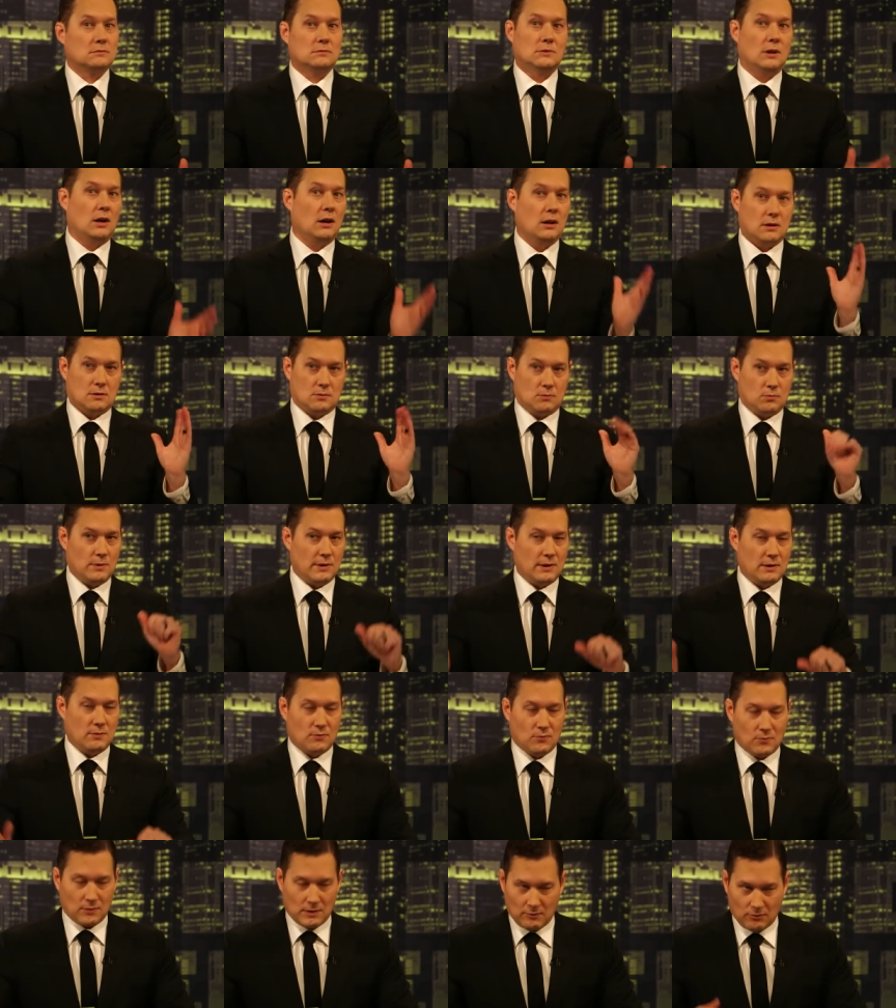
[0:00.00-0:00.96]
Look,
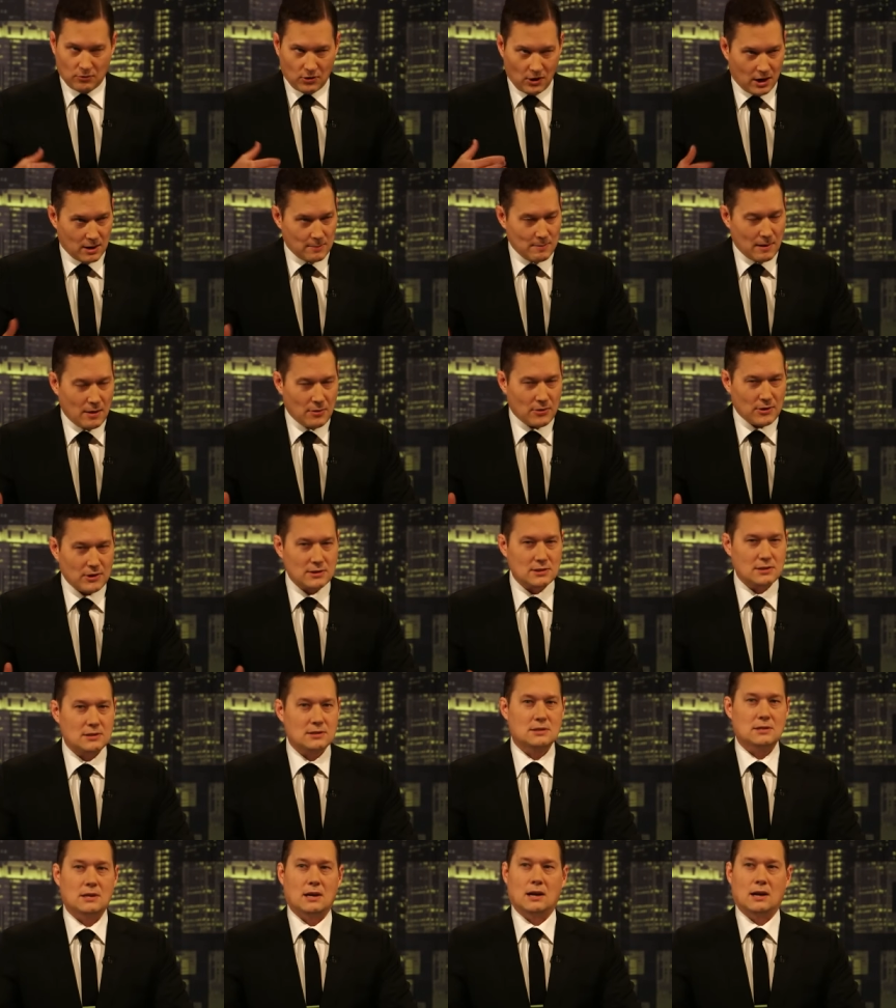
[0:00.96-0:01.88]
we've, we've thought about this.